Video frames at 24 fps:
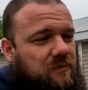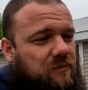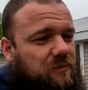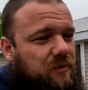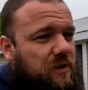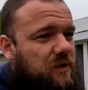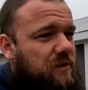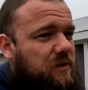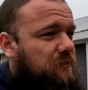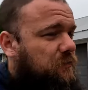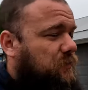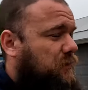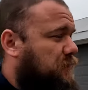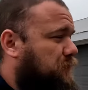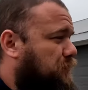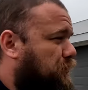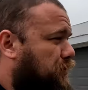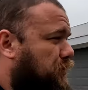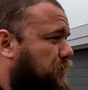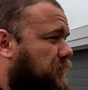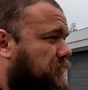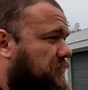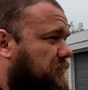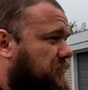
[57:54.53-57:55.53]
Like we
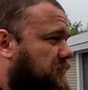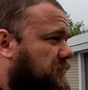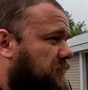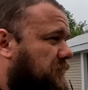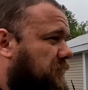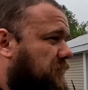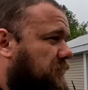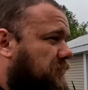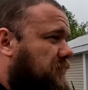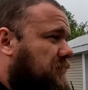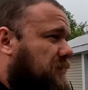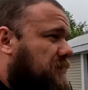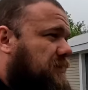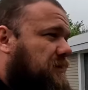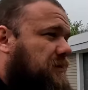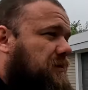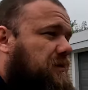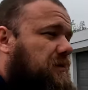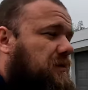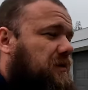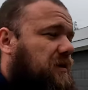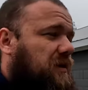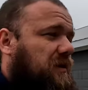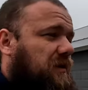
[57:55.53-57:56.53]
put
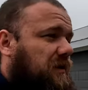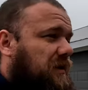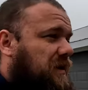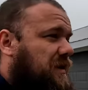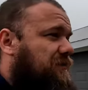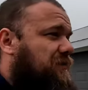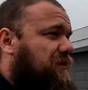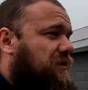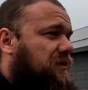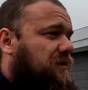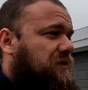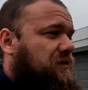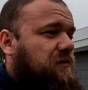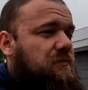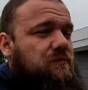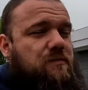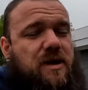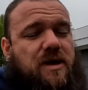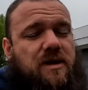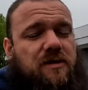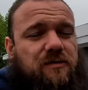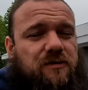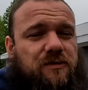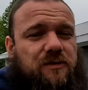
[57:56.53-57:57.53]
1,100
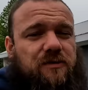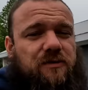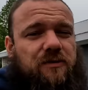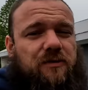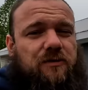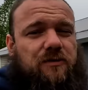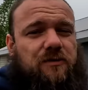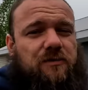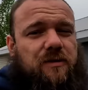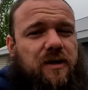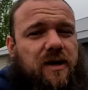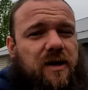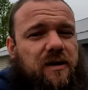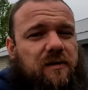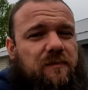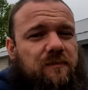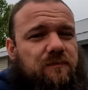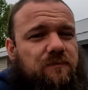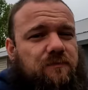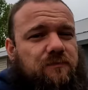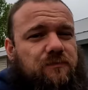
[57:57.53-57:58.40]
miles on the crew cab